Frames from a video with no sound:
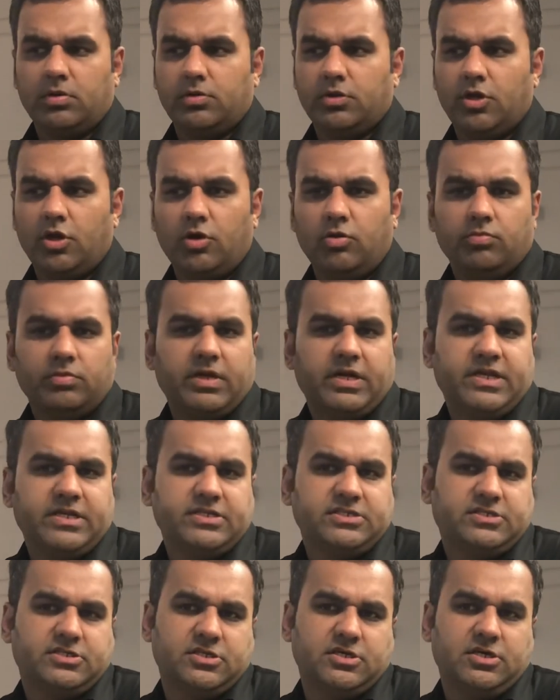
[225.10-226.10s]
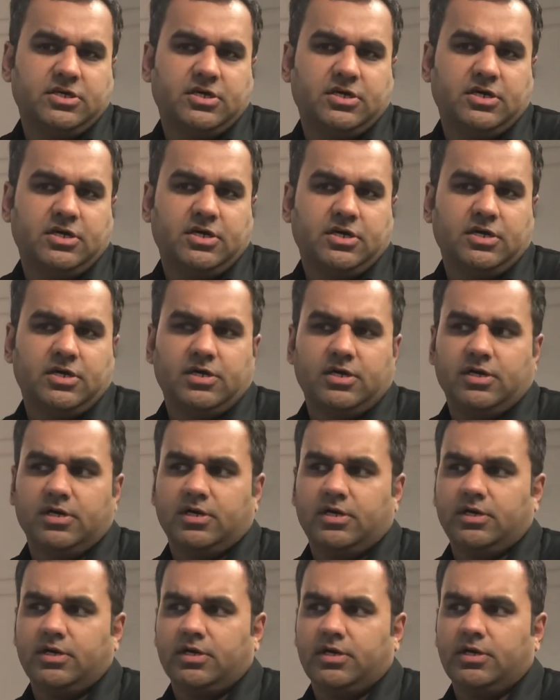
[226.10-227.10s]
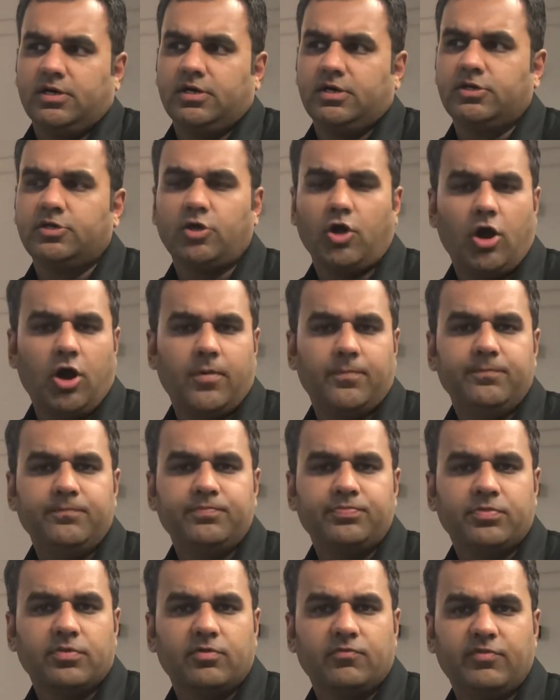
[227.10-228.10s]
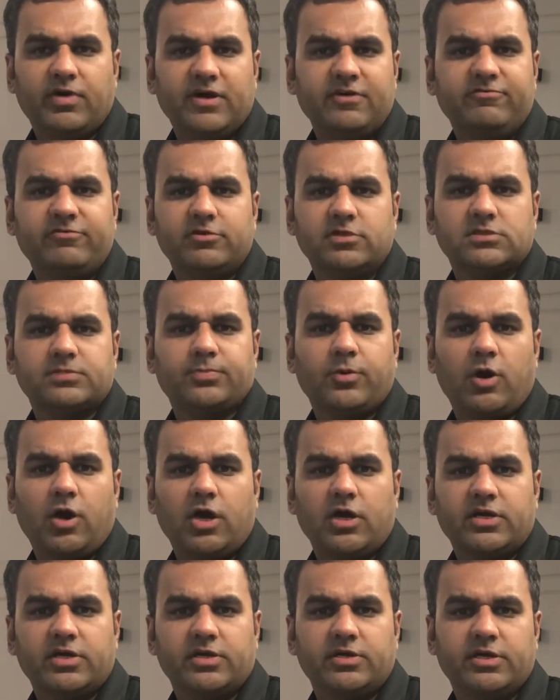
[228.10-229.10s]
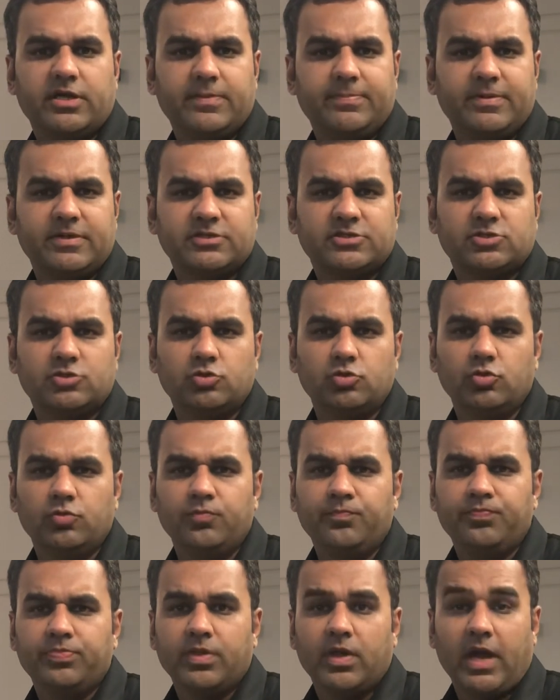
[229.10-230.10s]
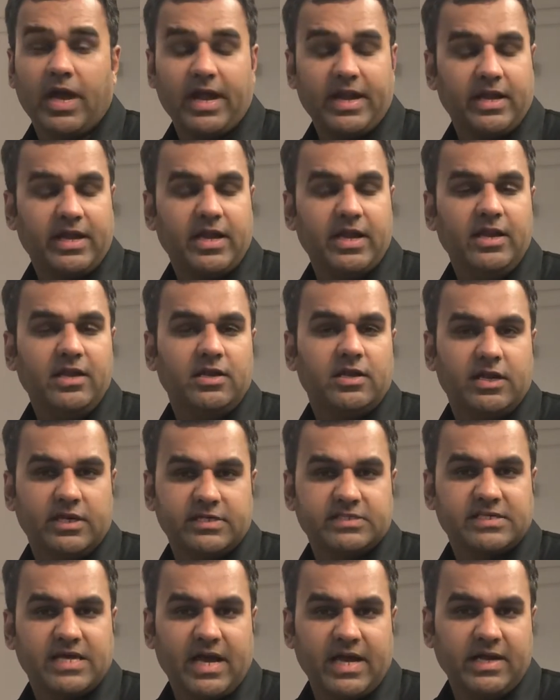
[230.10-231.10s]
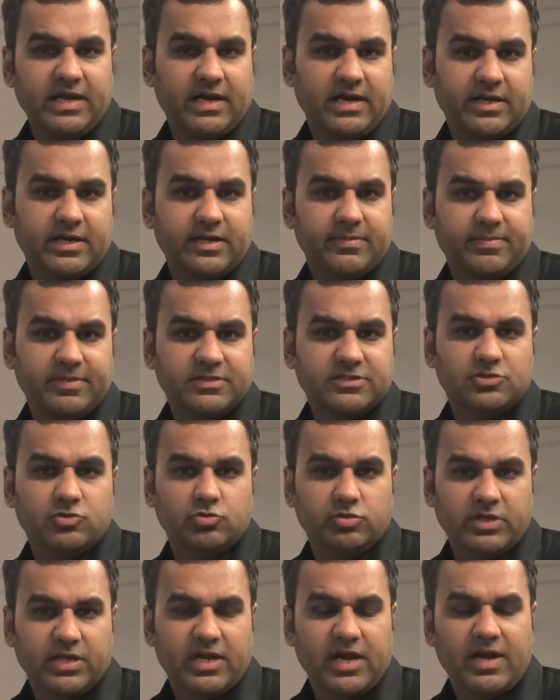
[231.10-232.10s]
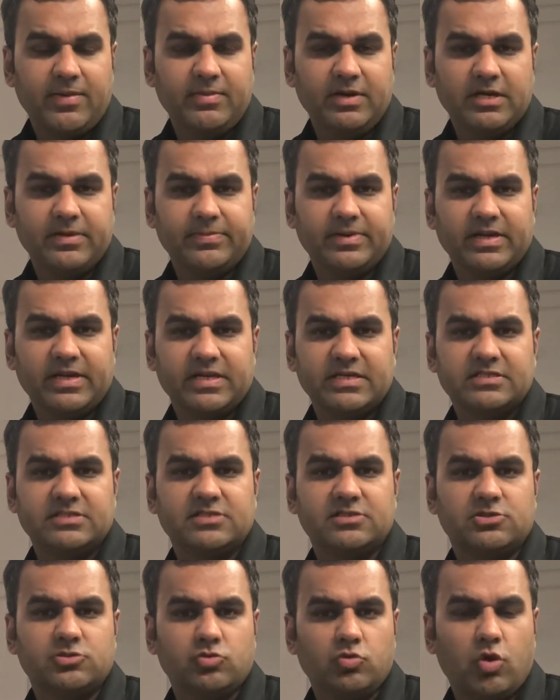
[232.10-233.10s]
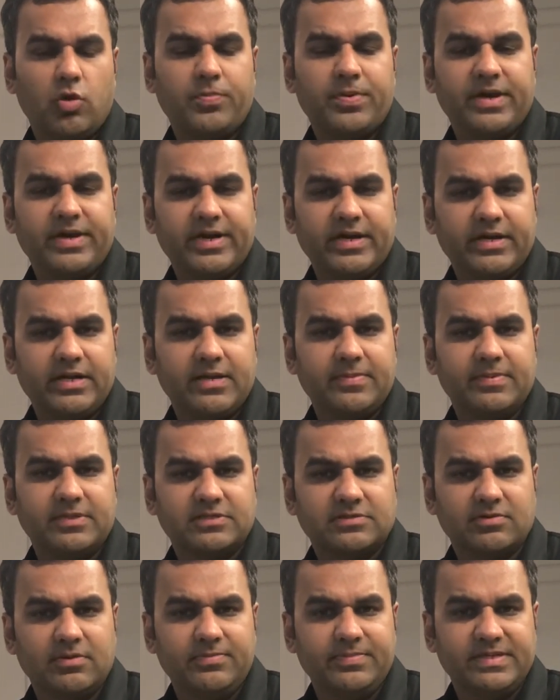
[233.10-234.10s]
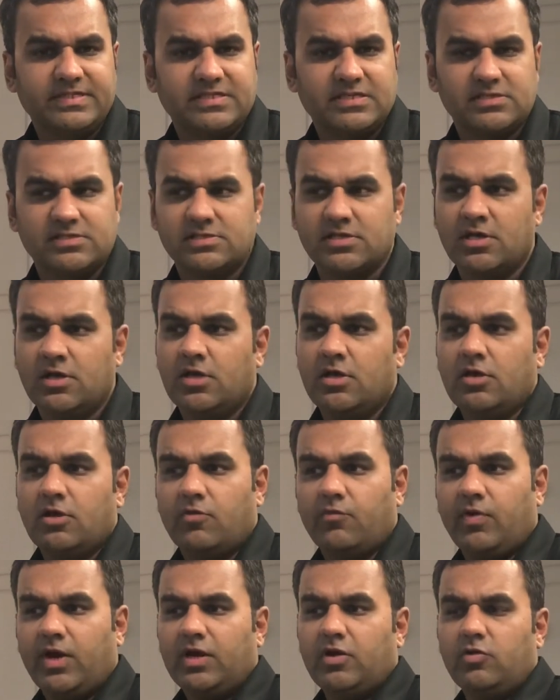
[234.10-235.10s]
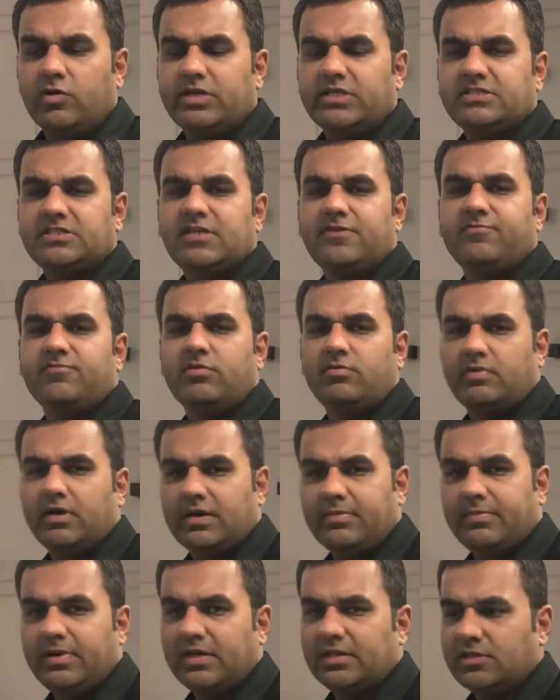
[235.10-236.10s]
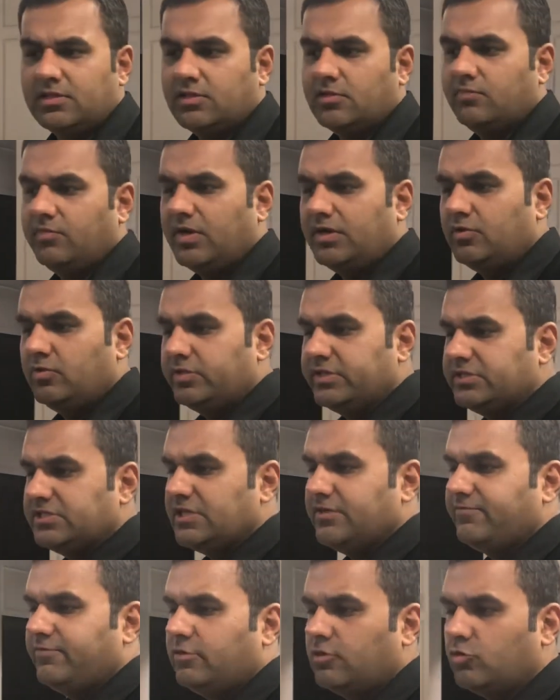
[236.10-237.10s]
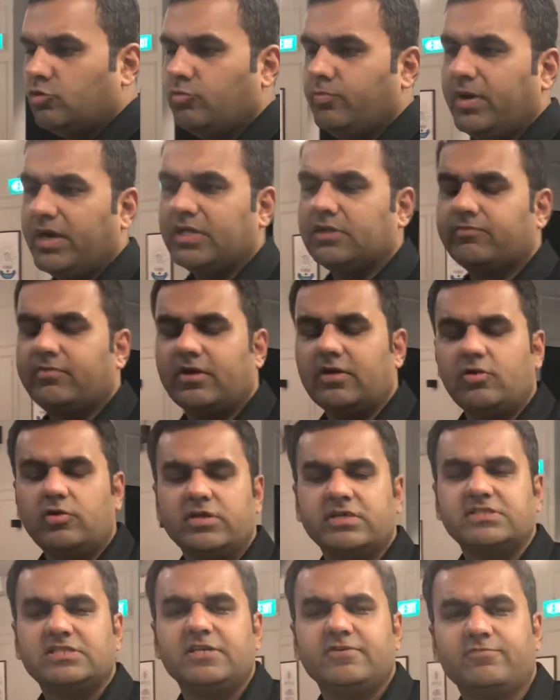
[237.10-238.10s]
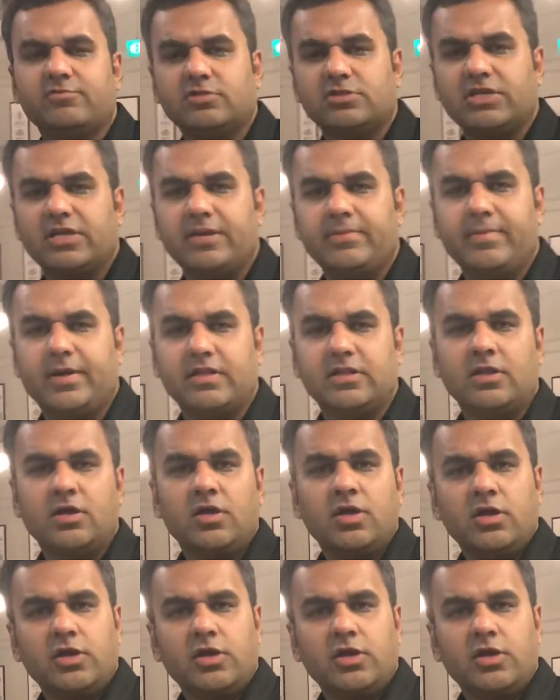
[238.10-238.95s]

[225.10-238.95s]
You know, it is uh, Tom, one for spot, T plus two. And again, it is INR, T plus two. There are multiple currencies who operate at T plus one basis one OTC for one month, one OTC for two months, one OTC for three months.